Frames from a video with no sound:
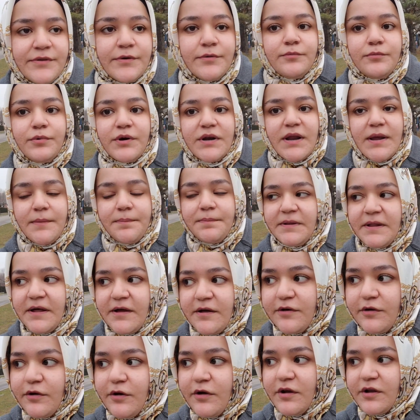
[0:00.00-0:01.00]
what I
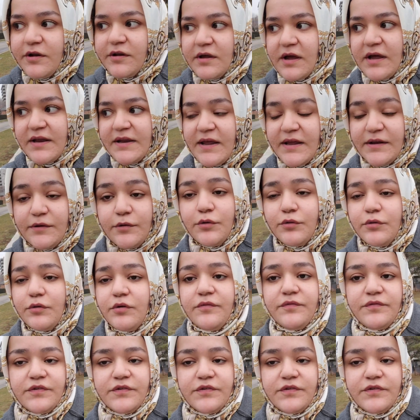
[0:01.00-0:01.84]
plan on, and I don't know